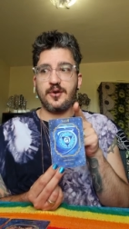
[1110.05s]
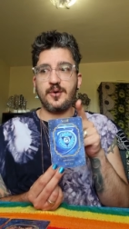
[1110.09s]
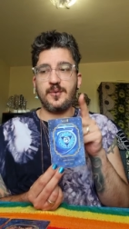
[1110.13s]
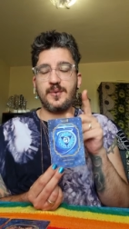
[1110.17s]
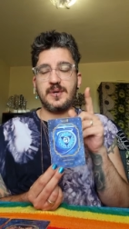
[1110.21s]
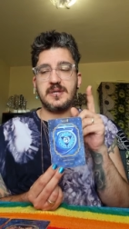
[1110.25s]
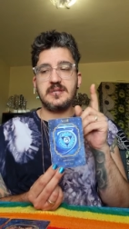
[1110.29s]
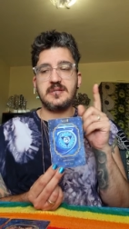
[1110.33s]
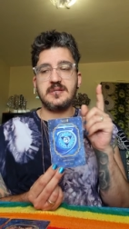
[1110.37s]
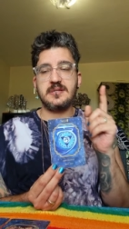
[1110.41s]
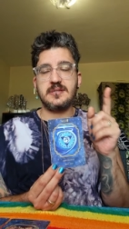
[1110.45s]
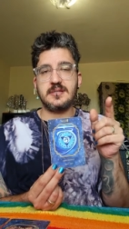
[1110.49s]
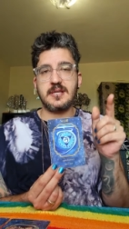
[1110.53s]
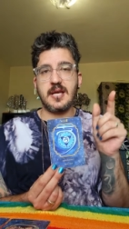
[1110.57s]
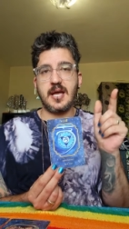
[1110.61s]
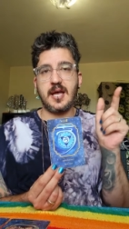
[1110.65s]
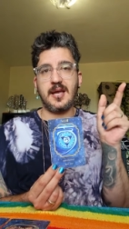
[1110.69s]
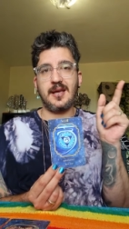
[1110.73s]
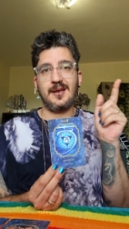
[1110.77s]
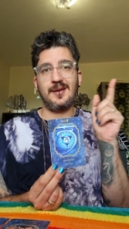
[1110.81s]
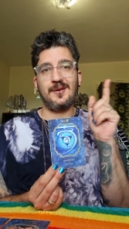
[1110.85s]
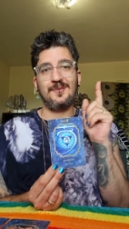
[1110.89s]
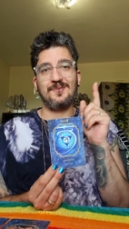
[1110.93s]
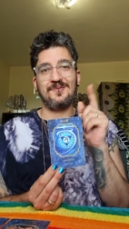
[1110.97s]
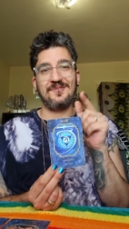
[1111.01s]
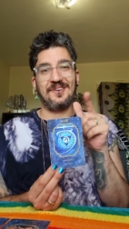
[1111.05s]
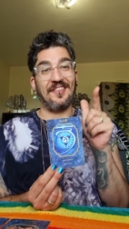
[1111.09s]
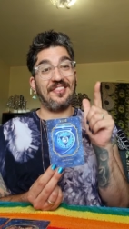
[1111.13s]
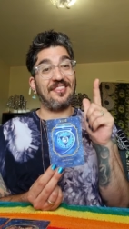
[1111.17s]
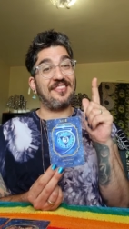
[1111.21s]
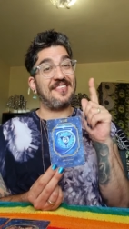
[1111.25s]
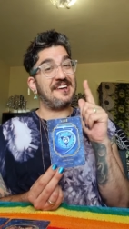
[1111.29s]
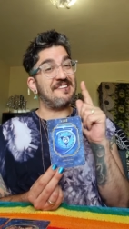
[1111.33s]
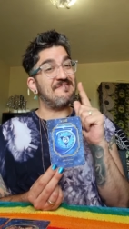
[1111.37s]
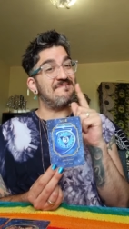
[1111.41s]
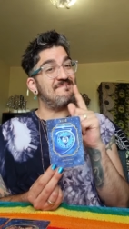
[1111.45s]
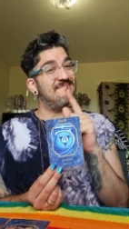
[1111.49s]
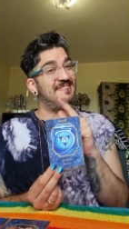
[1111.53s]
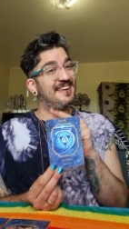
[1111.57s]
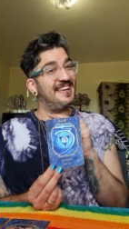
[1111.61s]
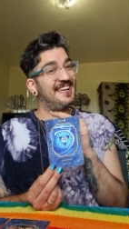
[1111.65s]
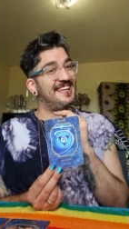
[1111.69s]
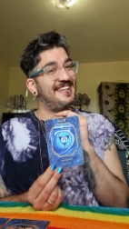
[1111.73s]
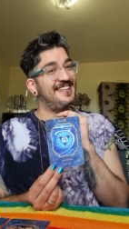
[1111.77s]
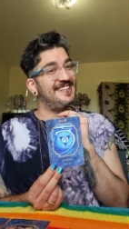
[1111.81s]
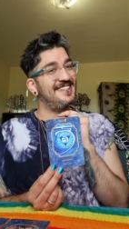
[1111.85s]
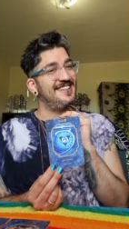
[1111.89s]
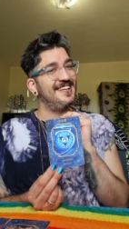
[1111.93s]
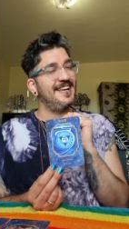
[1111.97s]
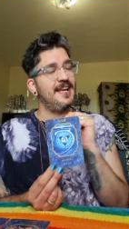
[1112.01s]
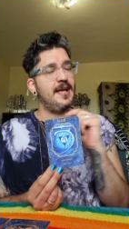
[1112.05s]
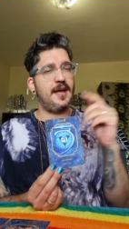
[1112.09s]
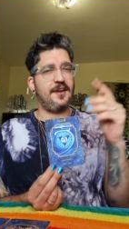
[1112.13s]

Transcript: always say what they mean,